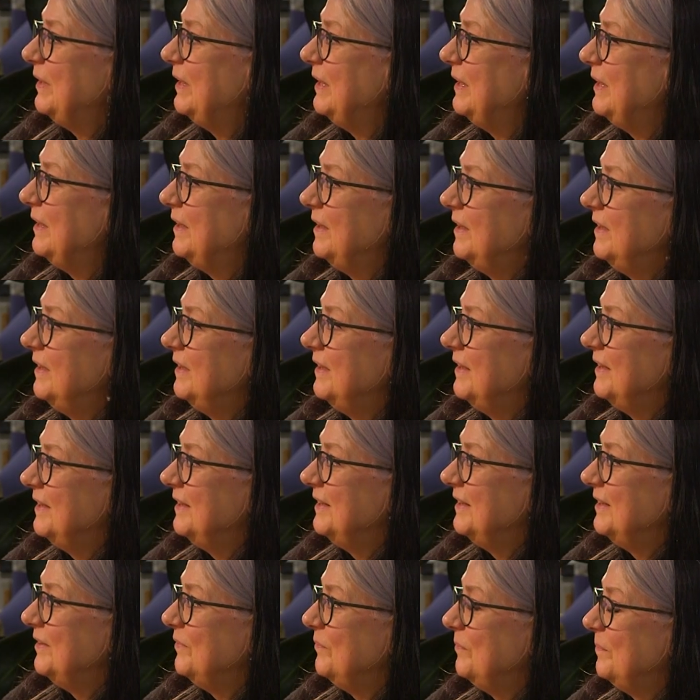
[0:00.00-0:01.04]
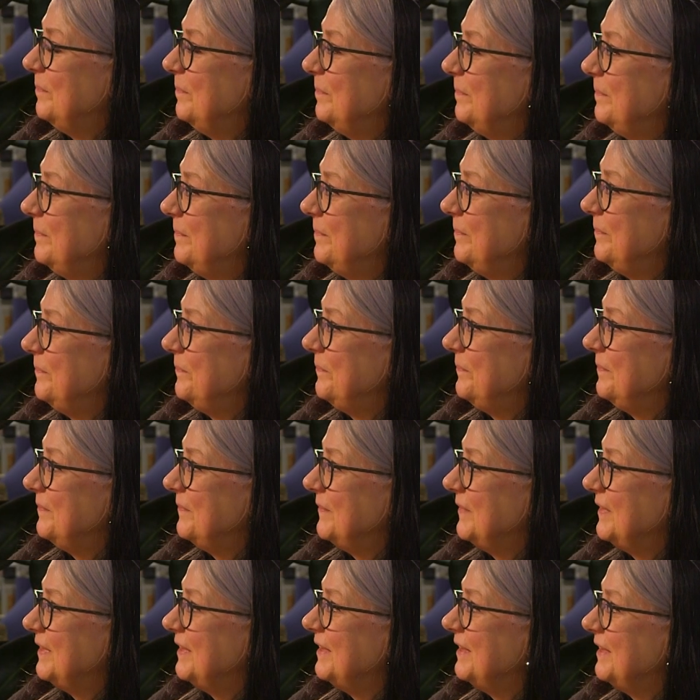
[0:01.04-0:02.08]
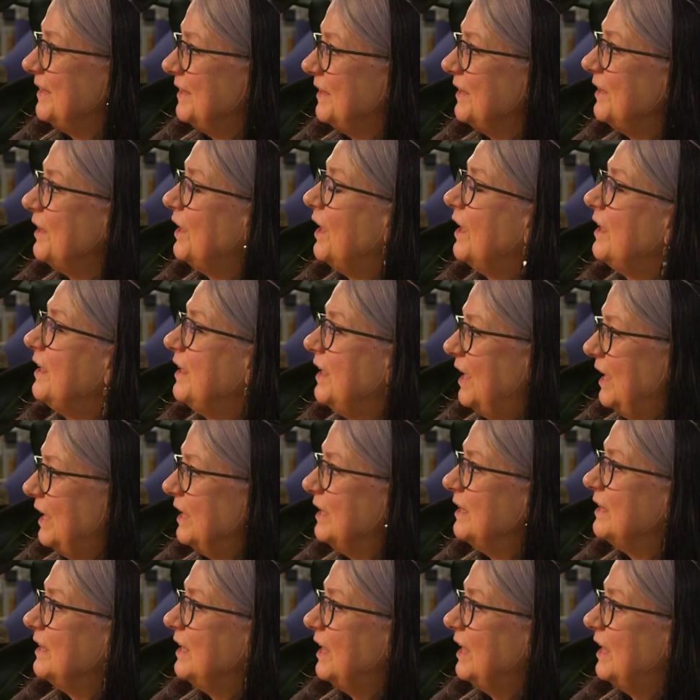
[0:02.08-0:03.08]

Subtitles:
a hysteria broke out between us